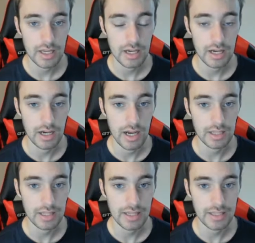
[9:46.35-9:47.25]
I
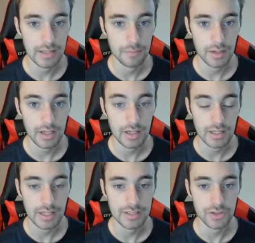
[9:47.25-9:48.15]
like him. I
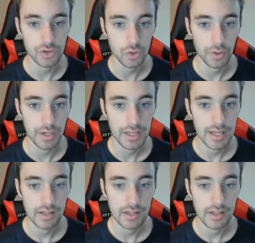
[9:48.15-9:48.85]
like his story.